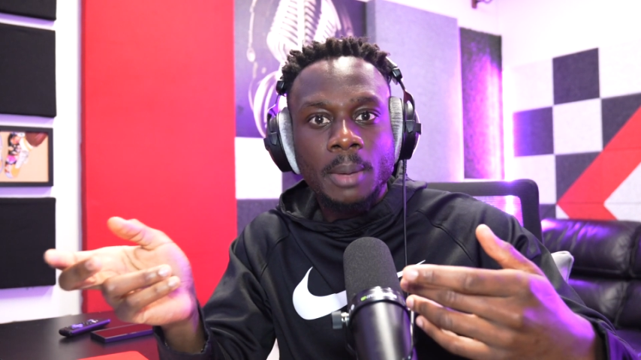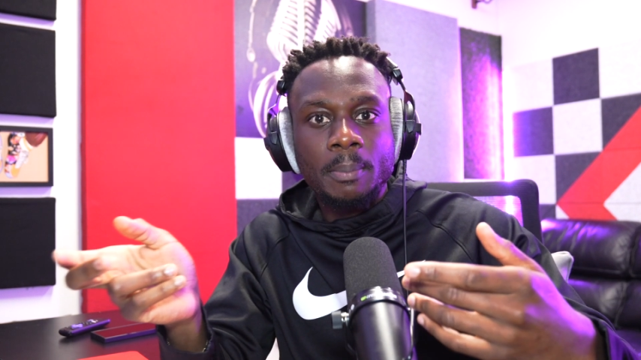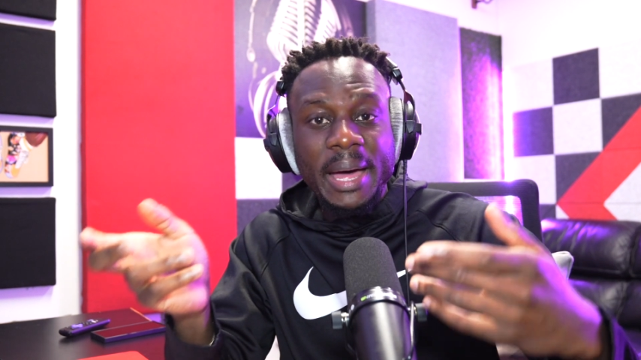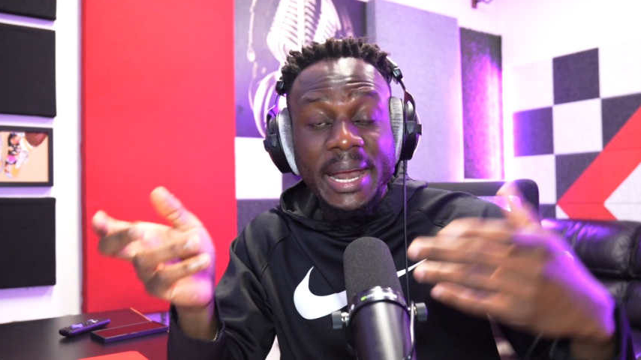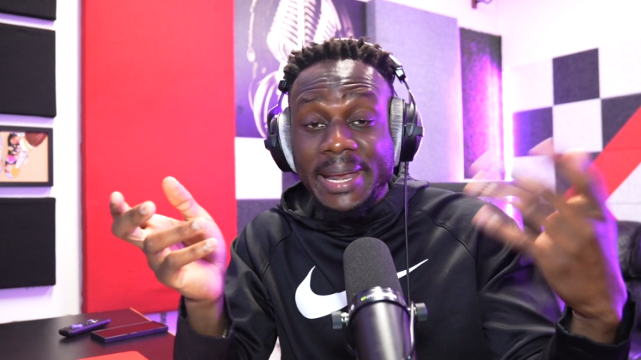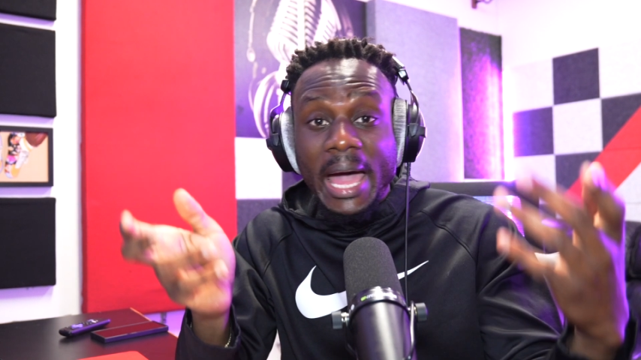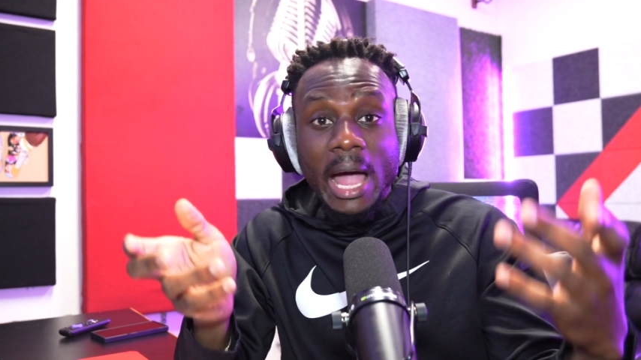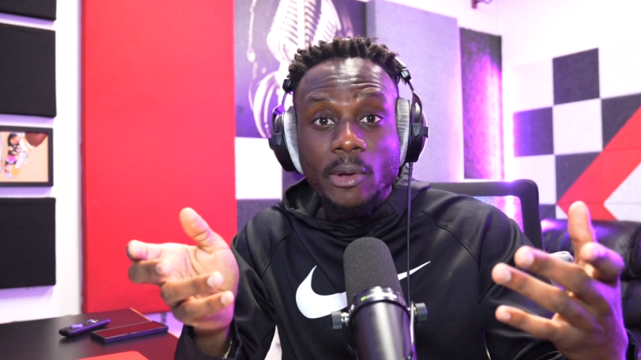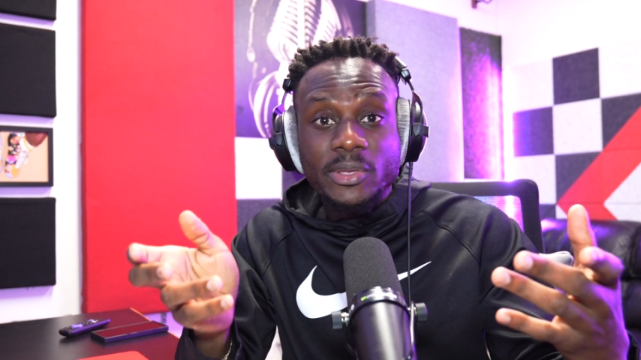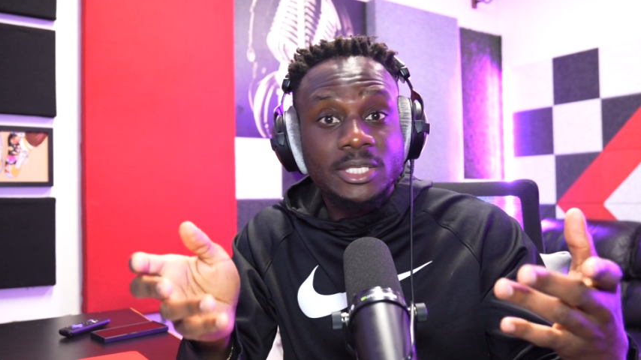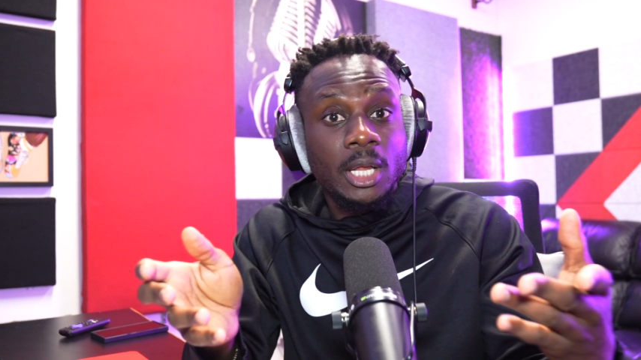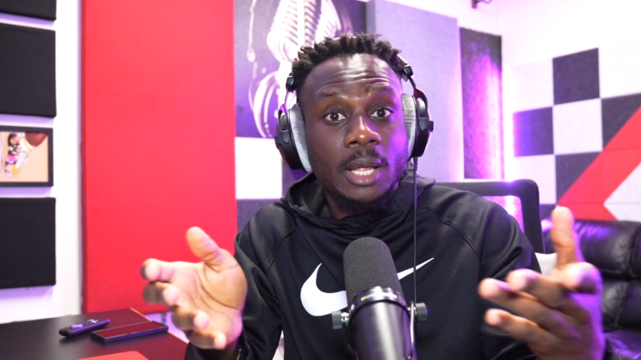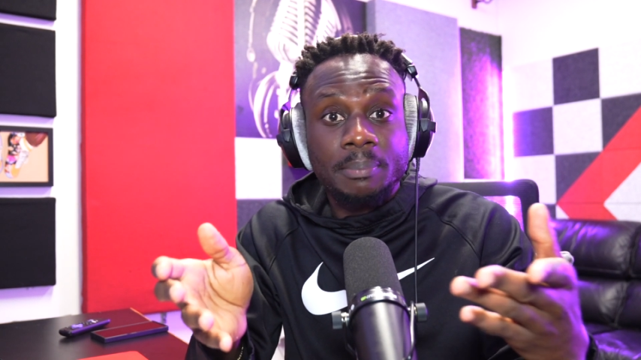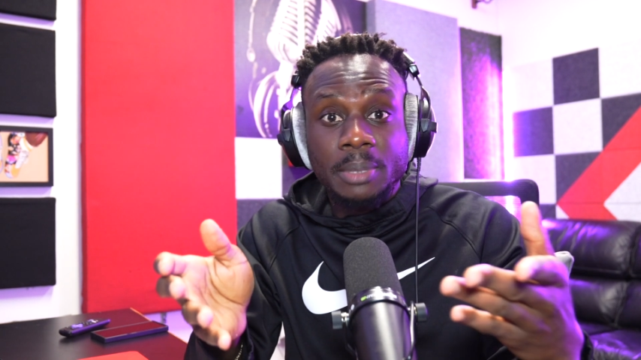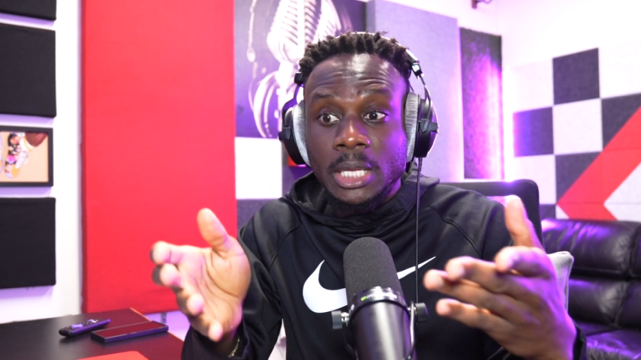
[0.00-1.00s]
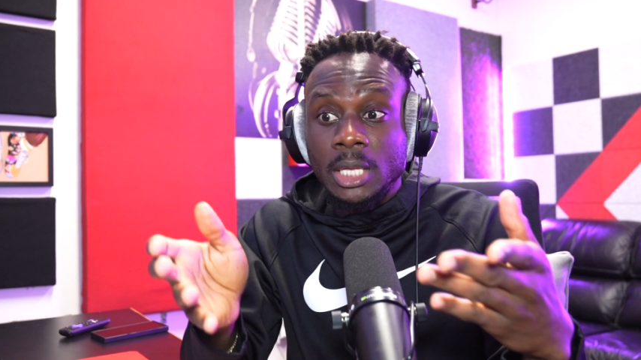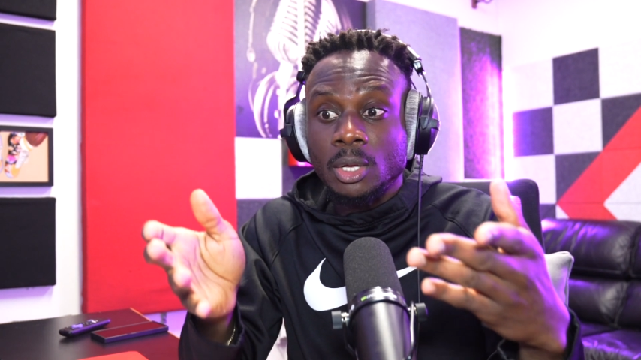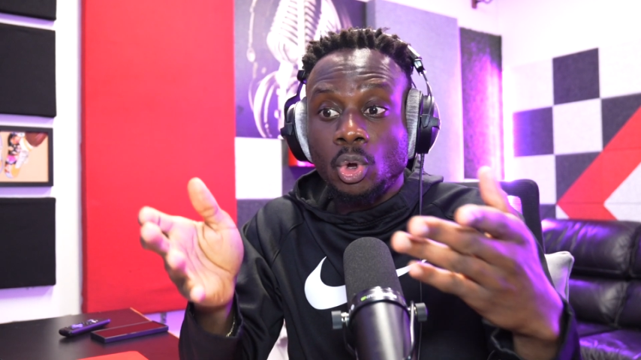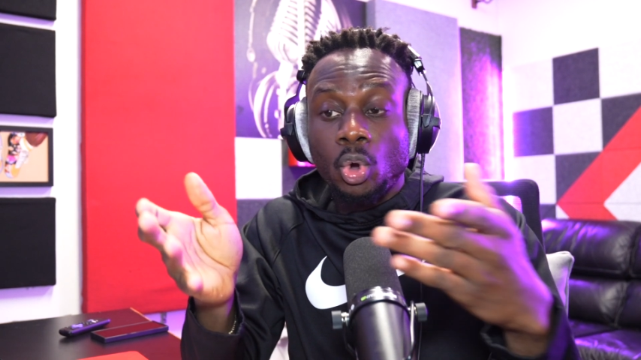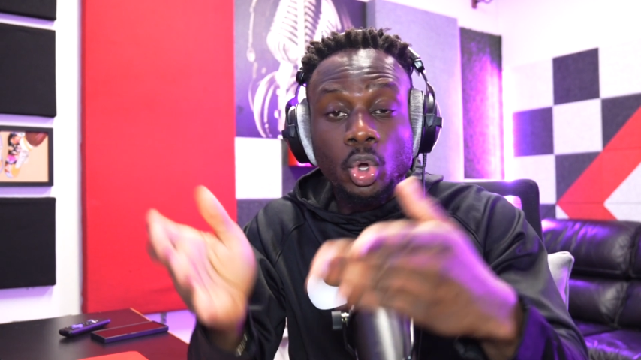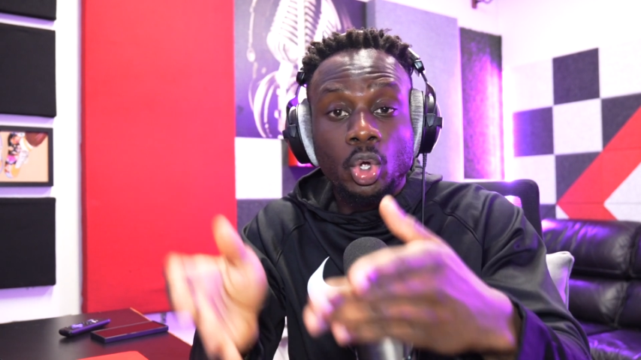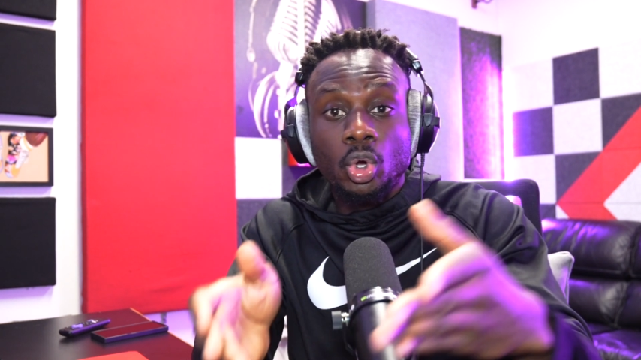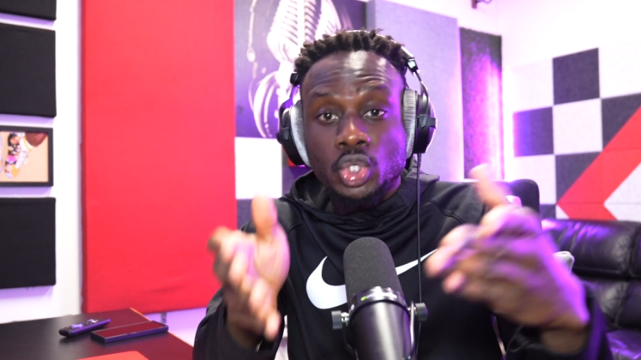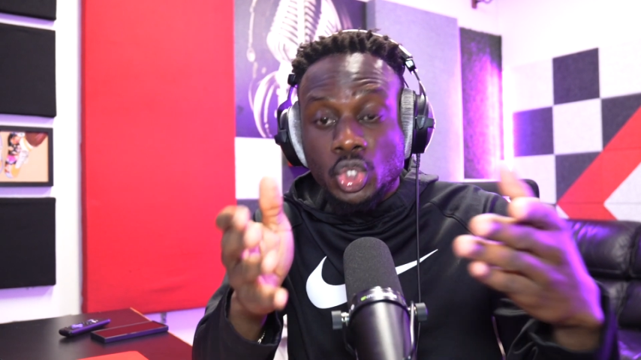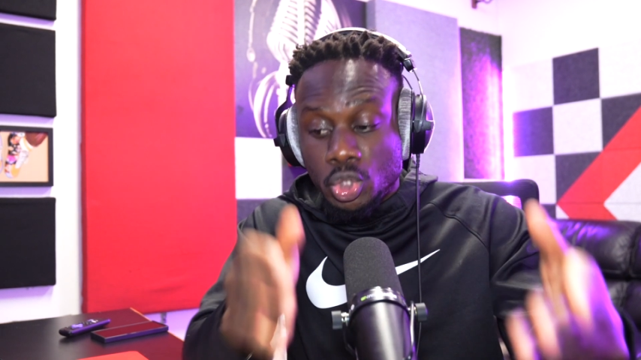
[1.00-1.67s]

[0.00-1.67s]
But now it's gonna be going on